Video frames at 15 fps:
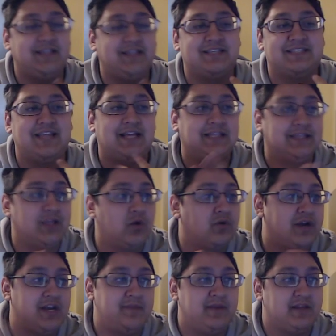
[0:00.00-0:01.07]
it does not
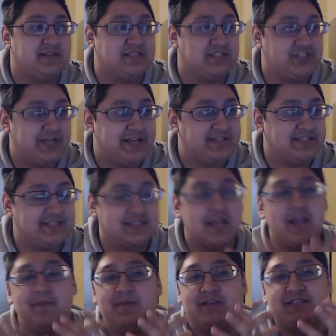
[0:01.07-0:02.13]
lower anybody else's chances
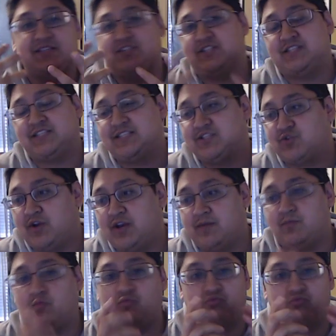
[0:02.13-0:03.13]
because it's just a straight up